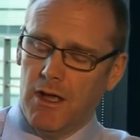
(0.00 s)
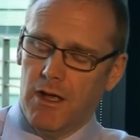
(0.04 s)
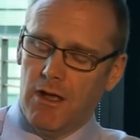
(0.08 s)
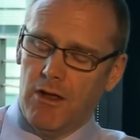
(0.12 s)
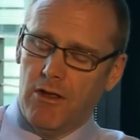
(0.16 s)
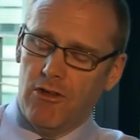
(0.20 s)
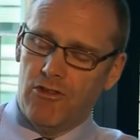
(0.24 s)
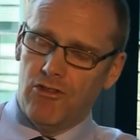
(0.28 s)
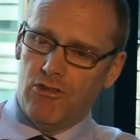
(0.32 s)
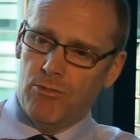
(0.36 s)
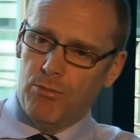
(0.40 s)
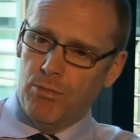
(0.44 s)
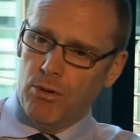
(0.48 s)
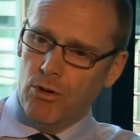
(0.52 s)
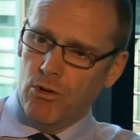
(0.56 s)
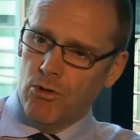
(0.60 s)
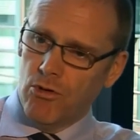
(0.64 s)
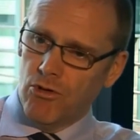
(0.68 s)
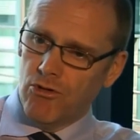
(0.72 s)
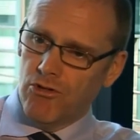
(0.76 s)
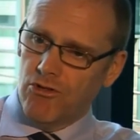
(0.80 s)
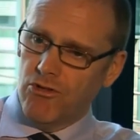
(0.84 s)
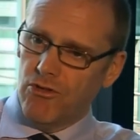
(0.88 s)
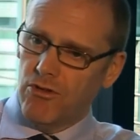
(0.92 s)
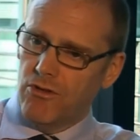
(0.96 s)

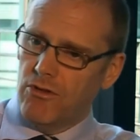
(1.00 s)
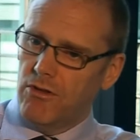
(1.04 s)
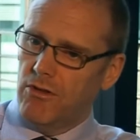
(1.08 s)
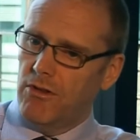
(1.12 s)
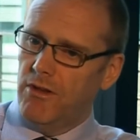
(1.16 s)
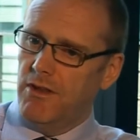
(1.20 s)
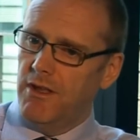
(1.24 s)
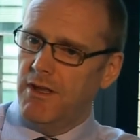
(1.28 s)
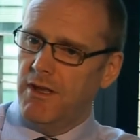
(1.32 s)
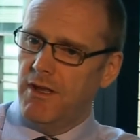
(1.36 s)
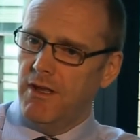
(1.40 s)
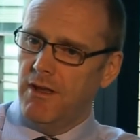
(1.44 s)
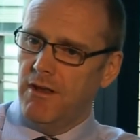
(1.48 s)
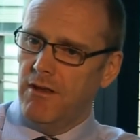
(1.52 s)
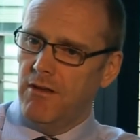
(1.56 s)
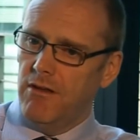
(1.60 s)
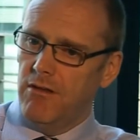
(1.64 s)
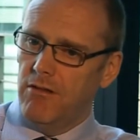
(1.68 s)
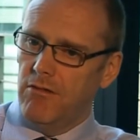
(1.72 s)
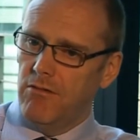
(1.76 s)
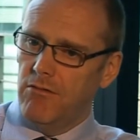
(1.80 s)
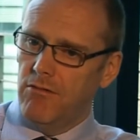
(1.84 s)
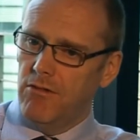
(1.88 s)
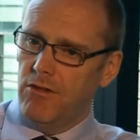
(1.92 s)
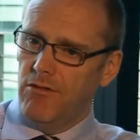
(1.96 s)
support the
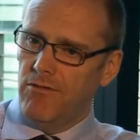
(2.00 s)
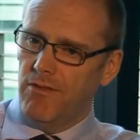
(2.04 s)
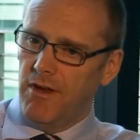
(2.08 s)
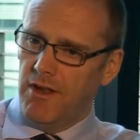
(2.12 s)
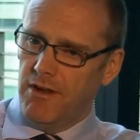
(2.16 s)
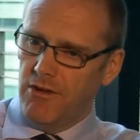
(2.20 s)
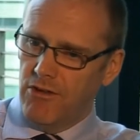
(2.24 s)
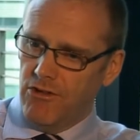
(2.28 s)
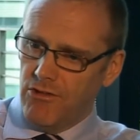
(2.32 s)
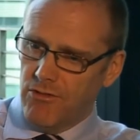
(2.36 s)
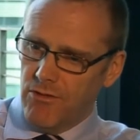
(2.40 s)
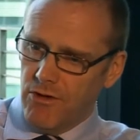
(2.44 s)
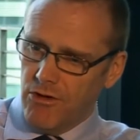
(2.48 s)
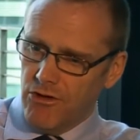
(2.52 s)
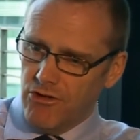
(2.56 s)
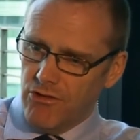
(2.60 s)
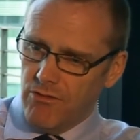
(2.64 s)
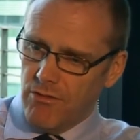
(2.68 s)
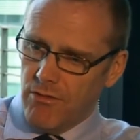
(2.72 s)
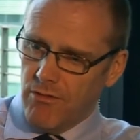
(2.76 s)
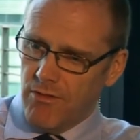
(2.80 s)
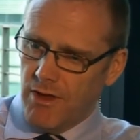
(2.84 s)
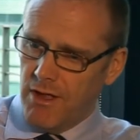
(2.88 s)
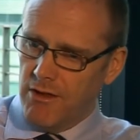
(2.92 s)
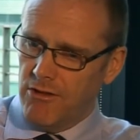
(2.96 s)
defendant's version of
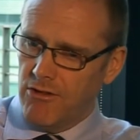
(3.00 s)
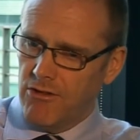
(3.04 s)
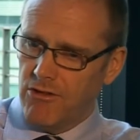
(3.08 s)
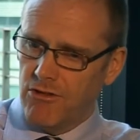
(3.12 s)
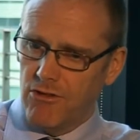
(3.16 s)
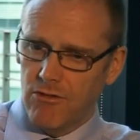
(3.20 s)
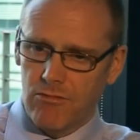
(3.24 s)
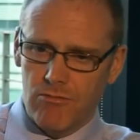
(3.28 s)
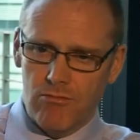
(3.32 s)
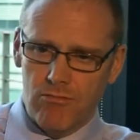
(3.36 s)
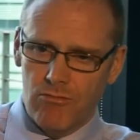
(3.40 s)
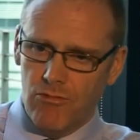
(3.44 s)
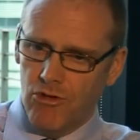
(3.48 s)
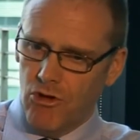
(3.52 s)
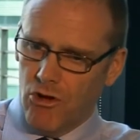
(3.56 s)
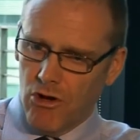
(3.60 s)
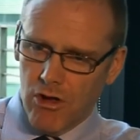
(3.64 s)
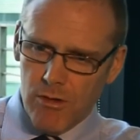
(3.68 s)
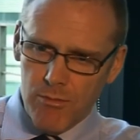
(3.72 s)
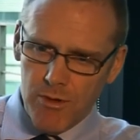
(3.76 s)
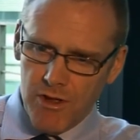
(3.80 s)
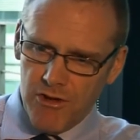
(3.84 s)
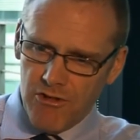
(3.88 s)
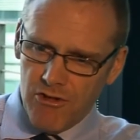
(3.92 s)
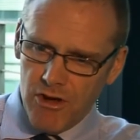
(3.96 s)
events,
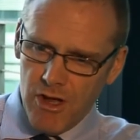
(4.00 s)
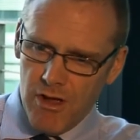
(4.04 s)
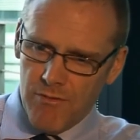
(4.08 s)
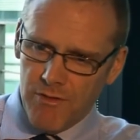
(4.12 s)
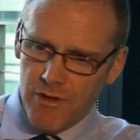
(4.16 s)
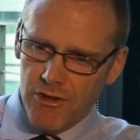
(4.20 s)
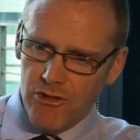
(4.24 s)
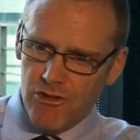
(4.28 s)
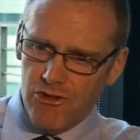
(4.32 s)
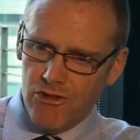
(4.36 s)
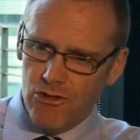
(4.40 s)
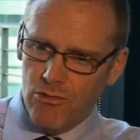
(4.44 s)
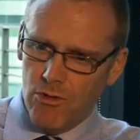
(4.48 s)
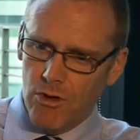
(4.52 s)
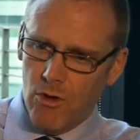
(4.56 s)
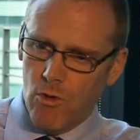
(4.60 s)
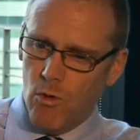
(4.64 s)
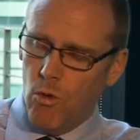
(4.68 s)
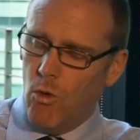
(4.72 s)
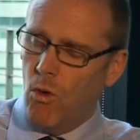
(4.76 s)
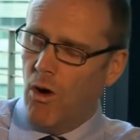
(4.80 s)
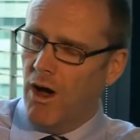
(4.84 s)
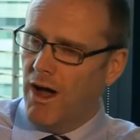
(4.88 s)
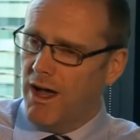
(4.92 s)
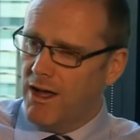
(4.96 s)
documentary evidence showing
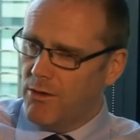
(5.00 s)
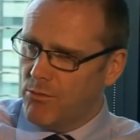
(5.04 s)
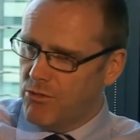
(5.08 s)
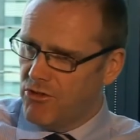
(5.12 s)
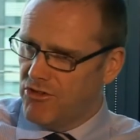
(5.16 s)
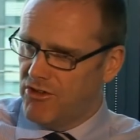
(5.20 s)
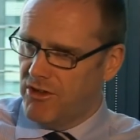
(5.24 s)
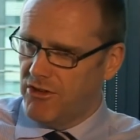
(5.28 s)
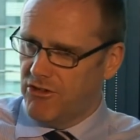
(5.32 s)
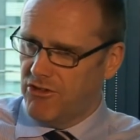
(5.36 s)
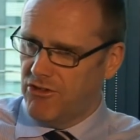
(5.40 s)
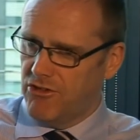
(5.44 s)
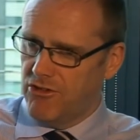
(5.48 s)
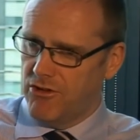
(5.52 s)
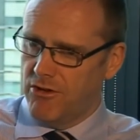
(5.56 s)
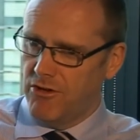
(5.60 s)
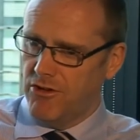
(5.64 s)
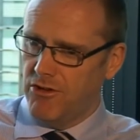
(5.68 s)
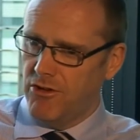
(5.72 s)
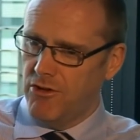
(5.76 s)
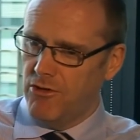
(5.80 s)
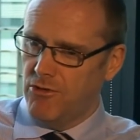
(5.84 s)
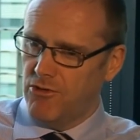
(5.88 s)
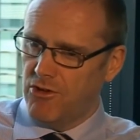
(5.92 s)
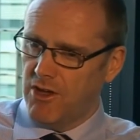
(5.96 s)
why it was necessary to
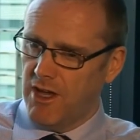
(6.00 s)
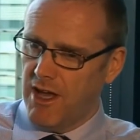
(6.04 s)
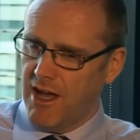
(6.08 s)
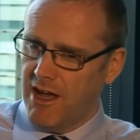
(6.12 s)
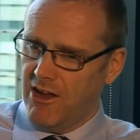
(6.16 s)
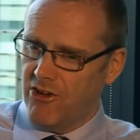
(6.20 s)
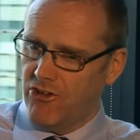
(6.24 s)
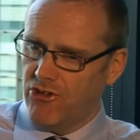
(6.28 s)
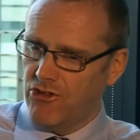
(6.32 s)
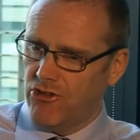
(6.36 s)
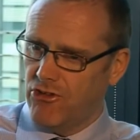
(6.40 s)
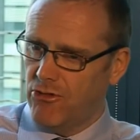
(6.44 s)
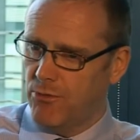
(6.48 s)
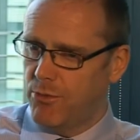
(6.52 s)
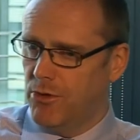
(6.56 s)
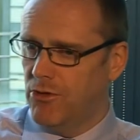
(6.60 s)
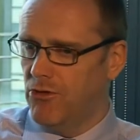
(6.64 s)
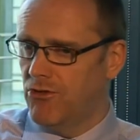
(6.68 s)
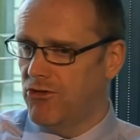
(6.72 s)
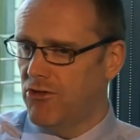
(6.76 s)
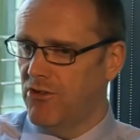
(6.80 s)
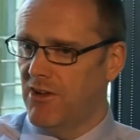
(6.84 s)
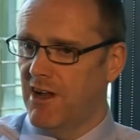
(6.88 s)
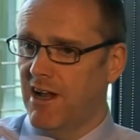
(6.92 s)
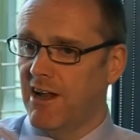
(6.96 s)
use cash as
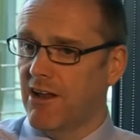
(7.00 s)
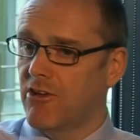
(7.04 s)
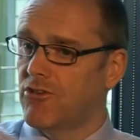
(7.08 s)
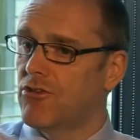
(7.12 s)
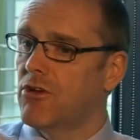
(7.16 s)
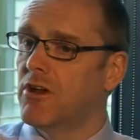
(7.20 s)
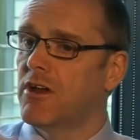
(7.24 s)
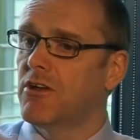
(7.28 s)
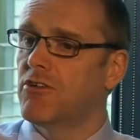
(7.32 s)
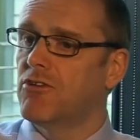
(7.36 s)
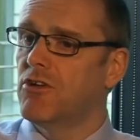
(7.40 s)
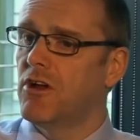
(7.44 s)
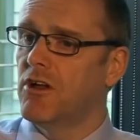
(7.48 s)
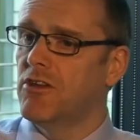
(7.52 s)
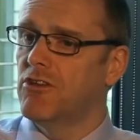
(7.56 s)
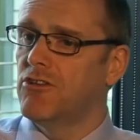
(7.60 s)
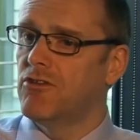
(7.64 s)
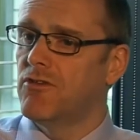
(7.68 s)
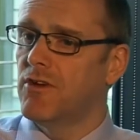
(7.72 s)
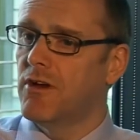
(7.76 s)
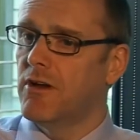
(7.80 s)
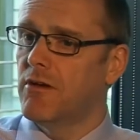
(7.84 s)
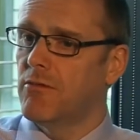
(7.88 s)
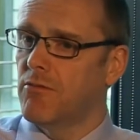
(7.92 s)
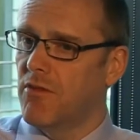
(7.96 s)
opposed to an electronic
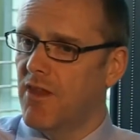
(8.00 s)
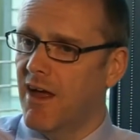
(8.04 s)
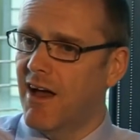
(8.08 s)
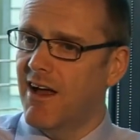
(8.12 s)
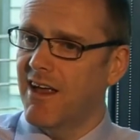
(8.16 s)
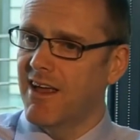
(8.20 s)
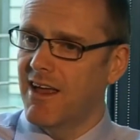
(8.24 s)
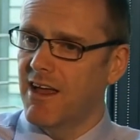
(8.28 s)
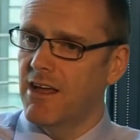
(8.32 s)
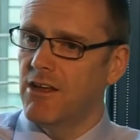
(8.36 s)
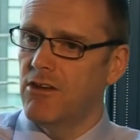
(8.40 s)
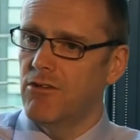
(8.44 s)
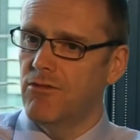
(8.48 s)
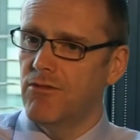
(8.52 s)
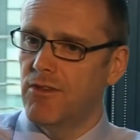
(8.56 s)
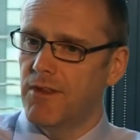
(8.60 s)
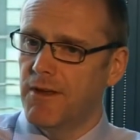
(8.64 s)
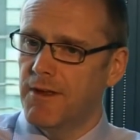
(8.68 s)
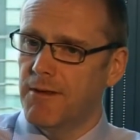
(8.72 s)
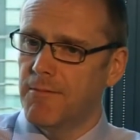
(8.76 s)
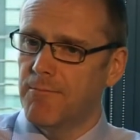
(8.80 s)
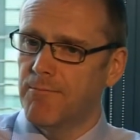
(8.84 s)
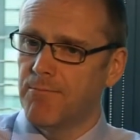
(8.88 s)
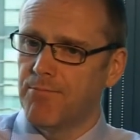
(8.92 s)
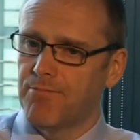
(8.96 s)
transfer, that kind of
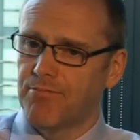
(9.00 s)
thing.